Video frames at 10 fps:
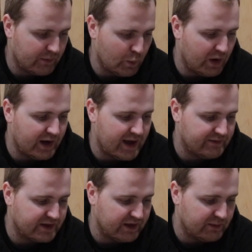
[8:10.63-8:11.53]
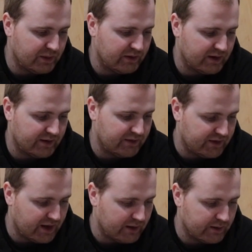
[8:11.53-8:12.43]
1.5 teaspoons of
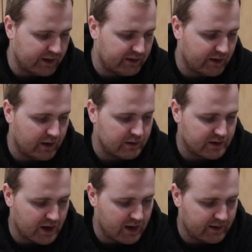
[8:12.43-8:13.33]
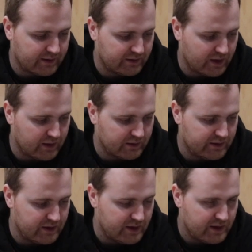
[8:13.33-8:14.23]
celery salt, garlic salt,